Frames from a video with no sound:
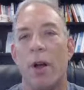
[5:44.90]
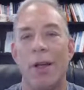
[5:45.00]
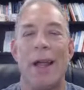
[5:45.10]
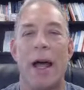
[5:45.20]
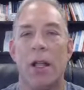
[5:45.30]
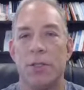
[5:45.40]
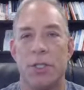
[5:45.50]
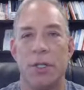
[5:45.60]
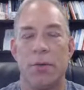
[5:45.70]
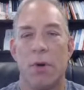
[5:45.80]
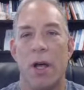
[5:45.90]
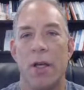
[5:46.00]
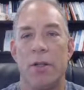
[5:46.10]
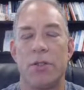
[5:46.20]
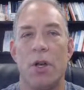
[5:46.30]
analogy,
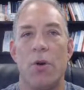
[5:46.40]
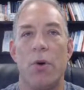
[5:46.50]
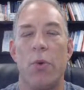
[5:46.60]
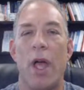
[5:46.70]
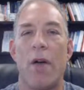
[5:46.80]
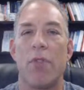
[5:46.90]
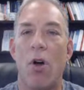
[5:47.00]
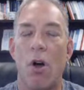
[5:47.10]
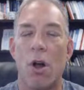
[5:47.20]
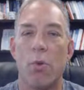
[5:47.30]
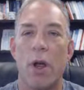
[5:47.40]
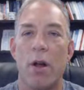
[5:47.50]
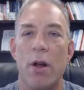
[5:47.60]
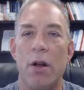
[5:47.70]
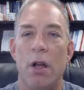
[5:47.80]
right? So we have the
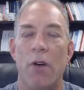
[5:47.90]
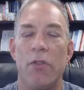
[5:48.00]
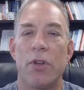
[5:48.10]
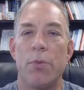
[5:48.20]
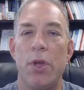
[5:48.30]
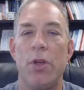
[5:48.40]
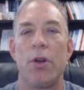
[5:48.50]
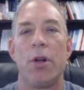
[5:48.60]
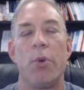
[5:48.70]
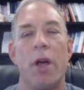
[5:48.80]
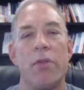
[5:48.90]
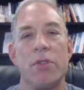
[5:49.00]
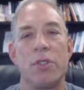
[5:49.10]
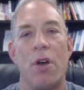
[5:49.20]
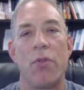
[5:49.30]
hardware of a computer and we have
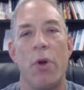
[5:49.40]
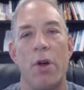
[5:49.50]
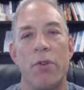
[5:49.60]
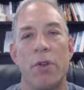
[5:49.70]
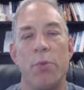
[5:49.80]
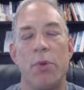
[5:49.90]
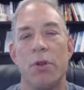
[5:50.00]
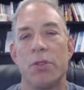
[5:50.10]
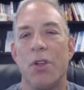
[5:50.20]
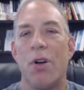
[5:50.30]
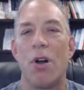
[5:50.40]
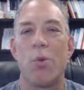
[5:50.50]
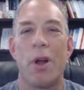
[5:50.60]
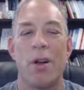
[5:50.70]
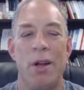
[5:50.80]
the software of a computer. So the
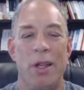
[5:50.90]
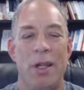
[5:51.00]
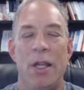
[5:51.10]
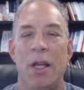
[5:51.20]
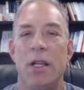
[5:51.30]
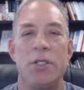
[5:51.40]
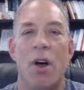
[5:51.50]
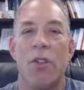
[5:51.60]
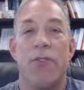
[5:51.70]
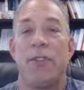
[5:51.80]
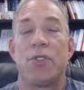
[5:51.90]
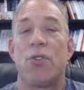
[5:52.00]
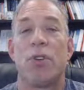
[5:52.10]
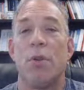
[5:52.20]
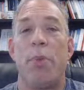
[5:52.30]
hardware, it's all the
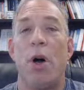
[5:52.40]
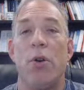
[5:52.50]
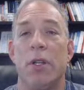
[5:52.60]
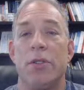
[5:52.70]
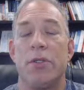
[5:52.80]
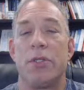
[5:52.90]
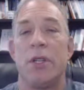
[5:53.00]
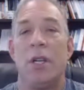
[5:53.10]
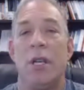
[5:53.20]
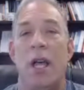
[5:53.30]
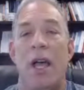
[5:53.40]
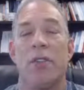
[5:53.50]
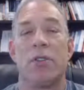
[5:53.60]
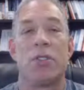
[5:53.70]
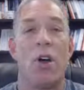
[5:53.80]
physical components. And
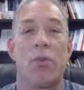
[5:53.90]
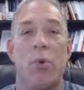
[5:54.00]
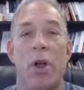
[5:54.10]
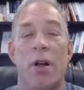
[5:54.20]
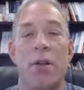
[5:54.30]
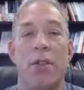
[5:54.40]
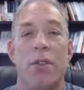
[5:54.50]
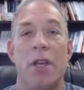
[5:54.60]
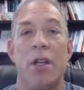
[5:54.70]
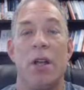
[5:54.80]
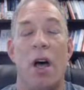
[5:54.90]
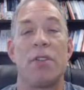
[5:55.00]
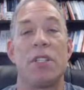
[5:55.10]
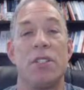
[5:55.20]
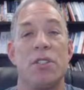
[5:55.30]
the software then
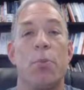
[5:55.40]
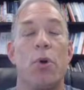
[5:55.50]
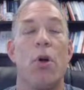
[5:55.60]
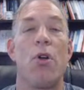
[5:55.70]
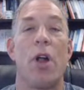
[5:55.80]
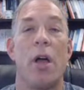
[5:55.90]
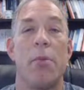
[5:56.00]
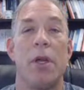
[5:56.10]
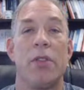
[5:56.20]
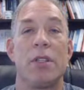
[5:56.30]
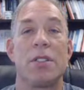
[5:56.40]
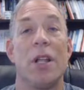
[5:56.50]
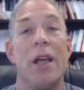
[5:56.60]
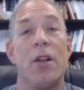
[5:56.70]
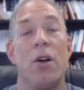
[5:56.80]
obviously is the programming that's
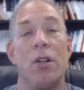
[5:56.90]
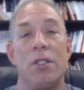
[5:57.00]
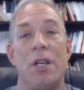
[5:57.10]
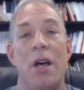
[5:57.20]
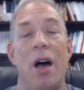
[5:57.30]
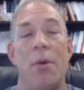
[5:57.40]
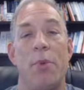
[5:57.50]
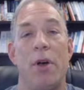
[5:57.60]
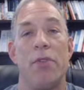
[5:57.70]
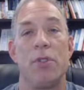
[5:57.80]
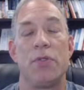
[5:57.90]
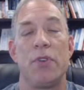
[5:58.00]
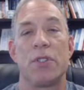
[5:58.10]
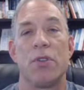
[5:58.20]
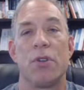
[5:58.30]
laid on top of those
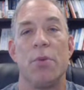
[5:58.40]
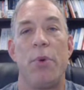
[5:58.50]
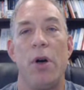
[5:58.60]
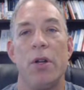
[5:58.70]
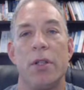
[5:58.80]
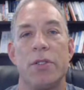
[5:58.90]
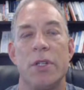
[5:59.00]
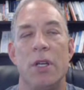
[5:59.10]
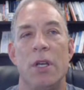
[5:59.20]
physical components.